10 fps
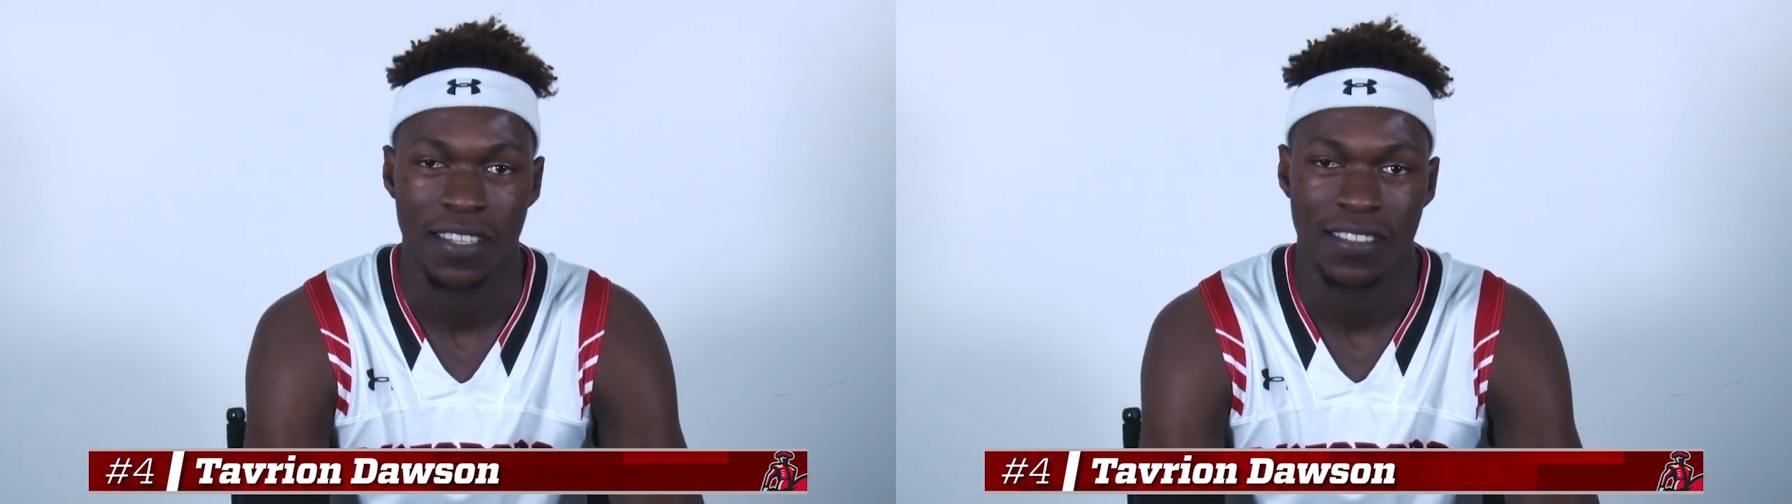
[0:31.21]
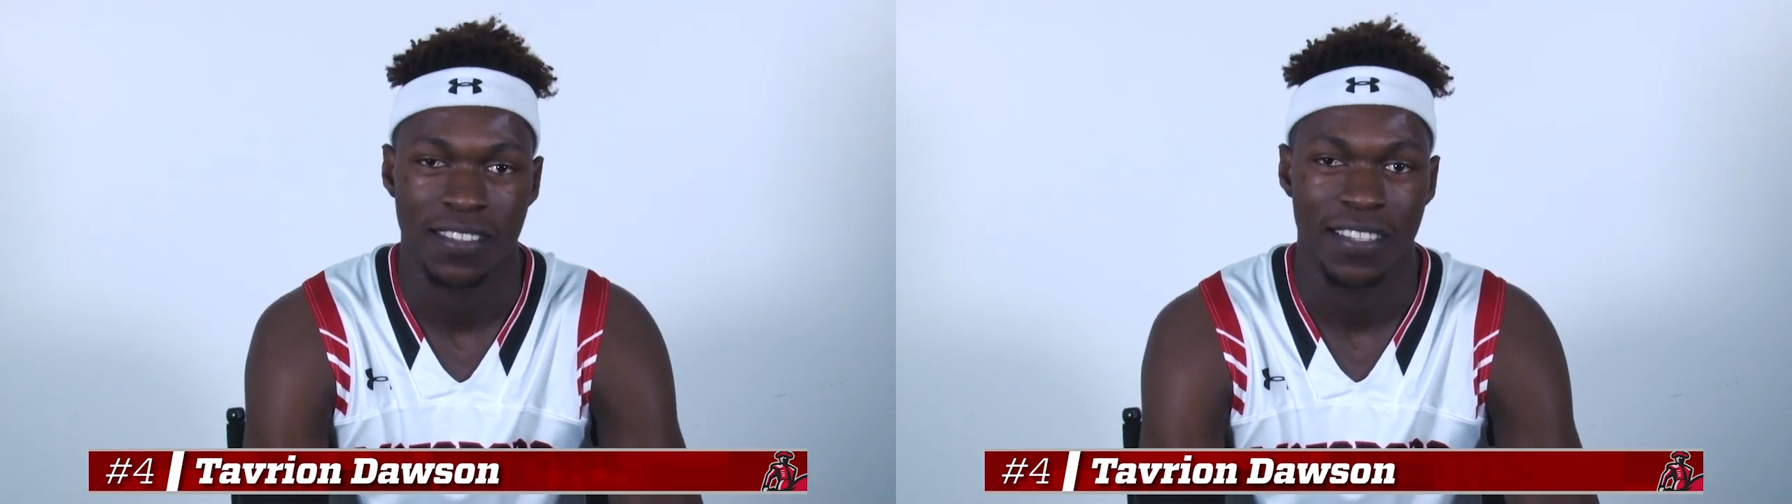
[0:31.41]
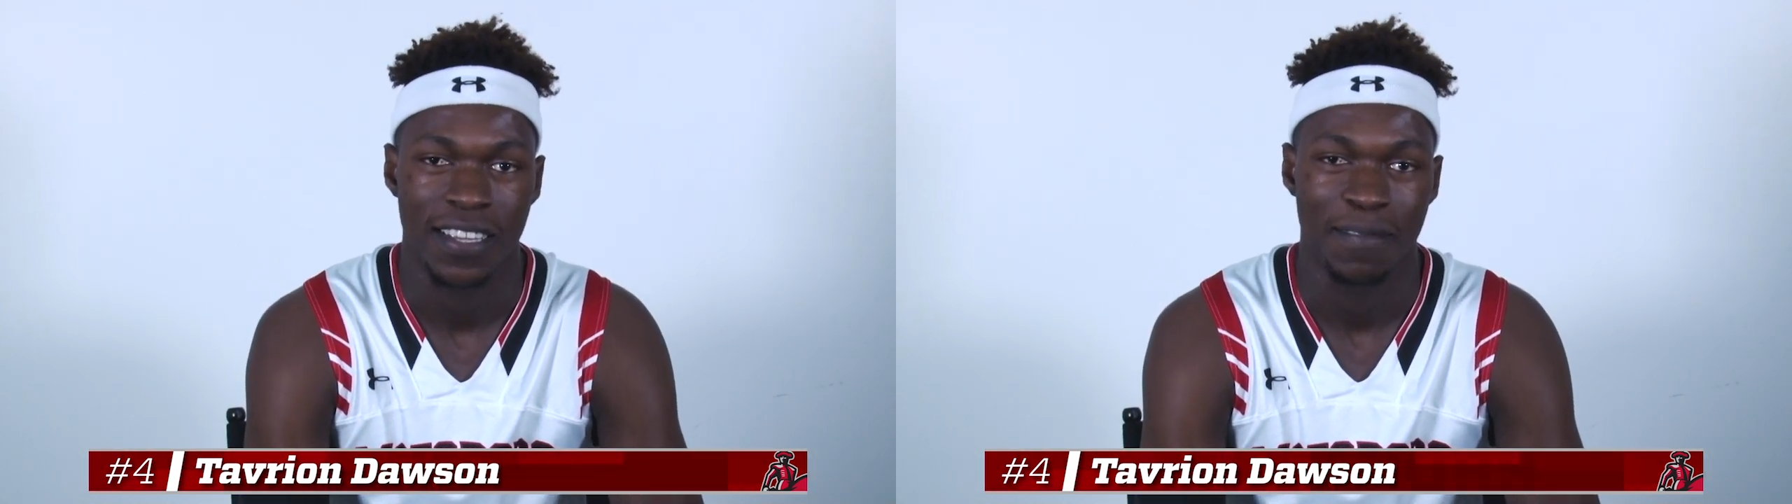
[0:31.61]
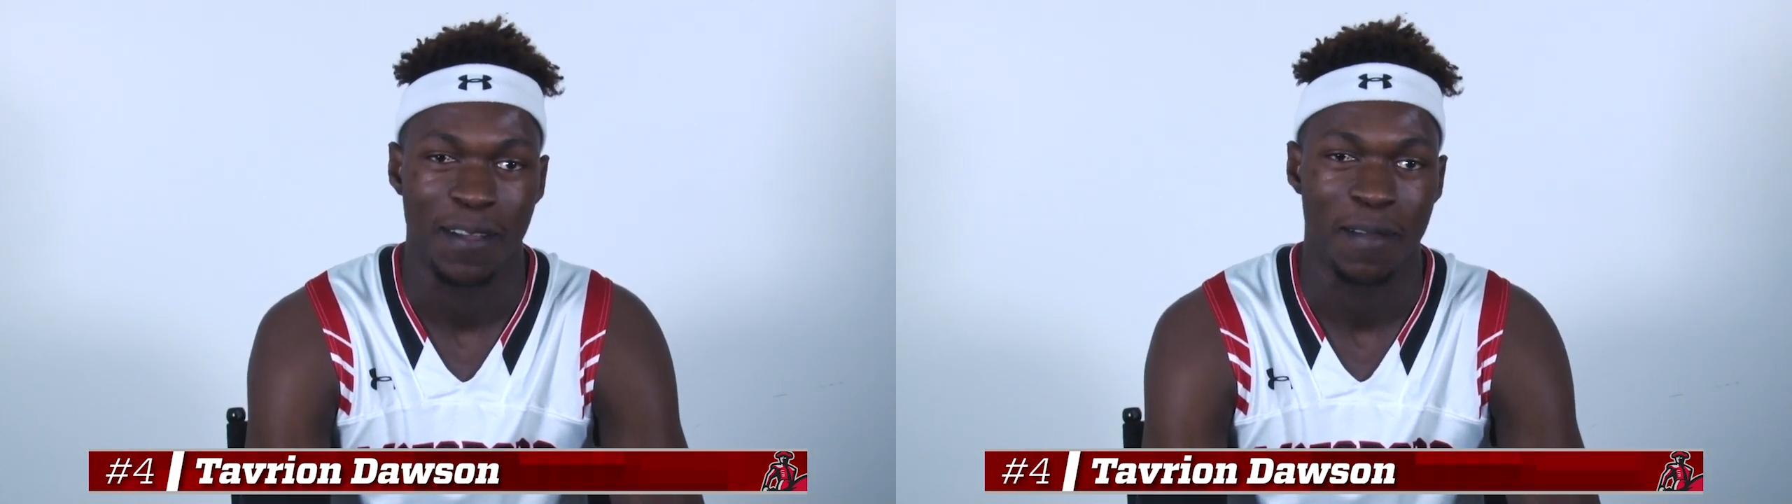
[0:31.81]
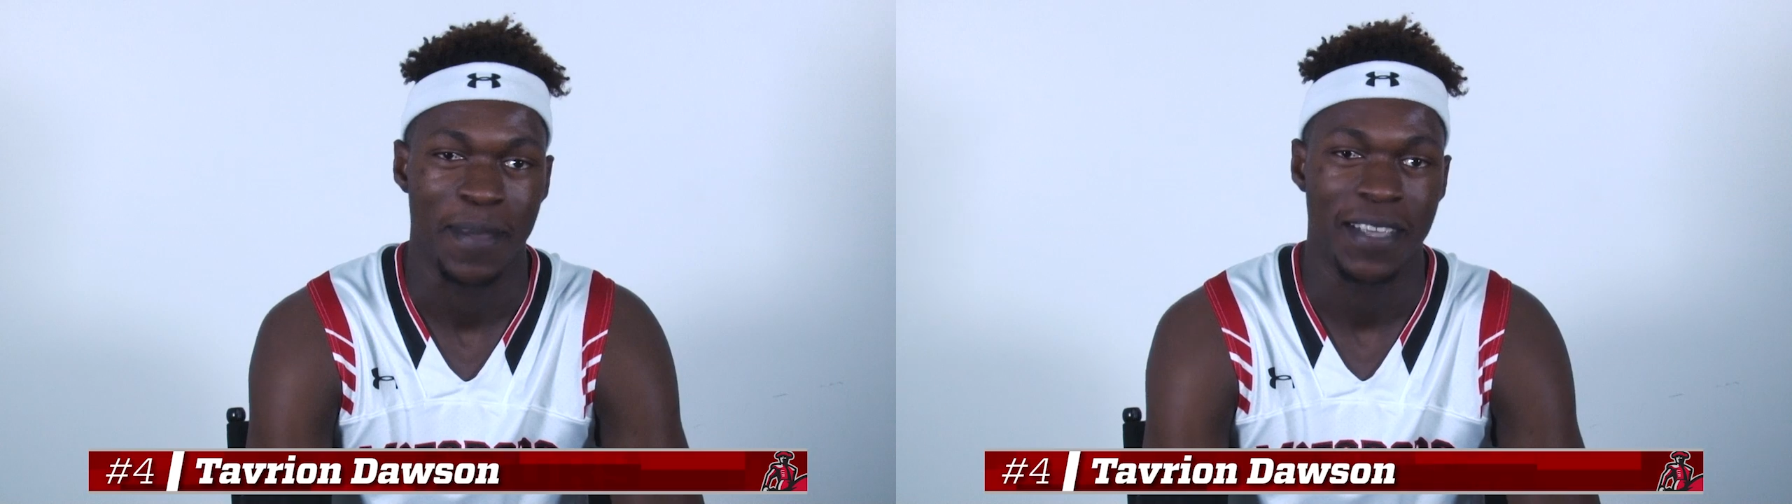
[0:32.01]
and
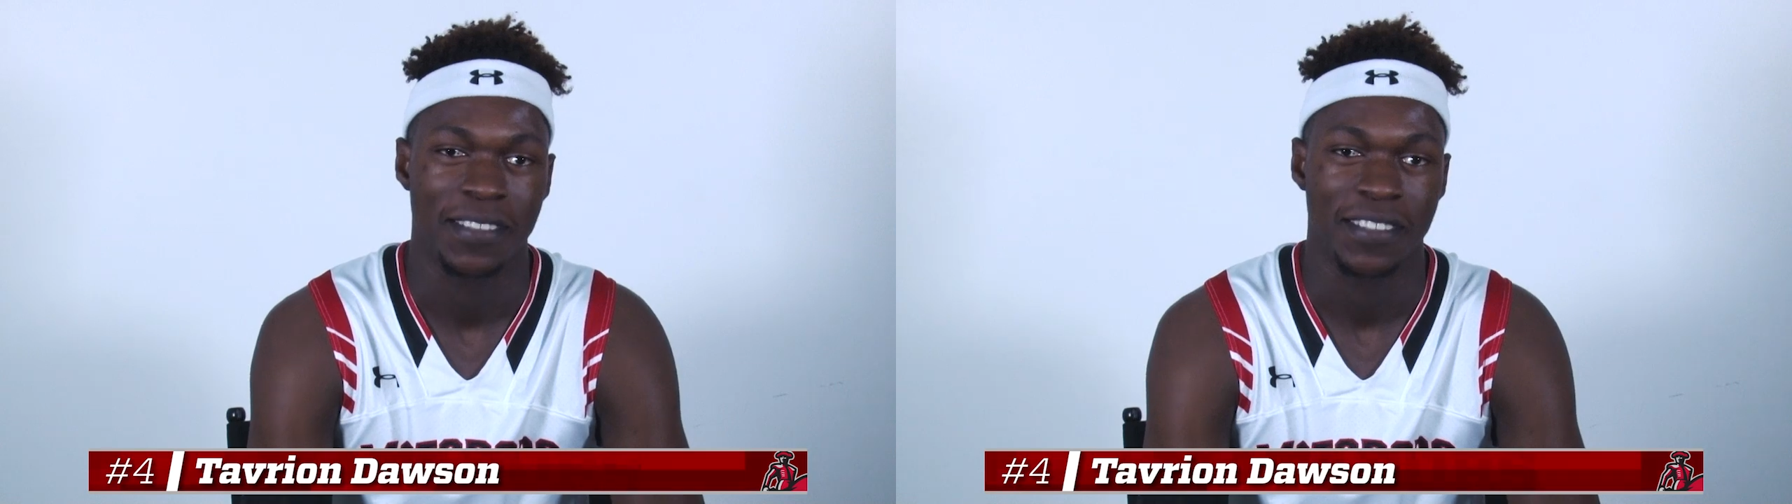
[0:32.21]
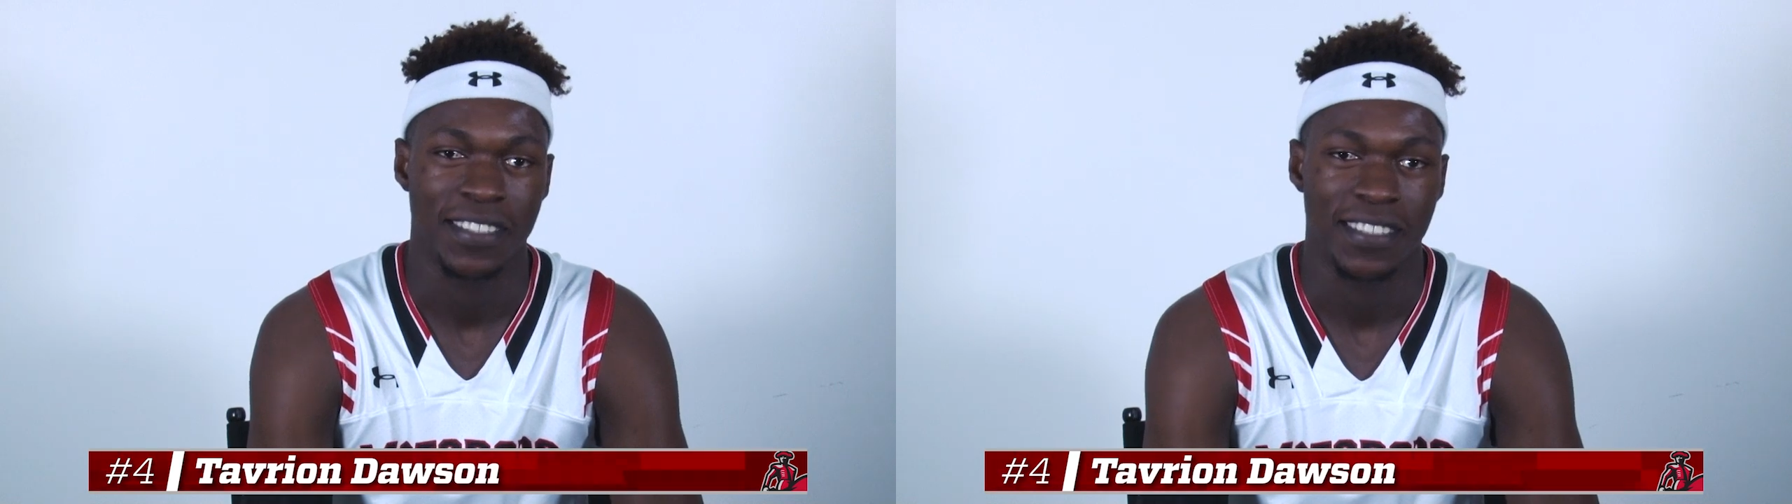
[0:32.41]
my major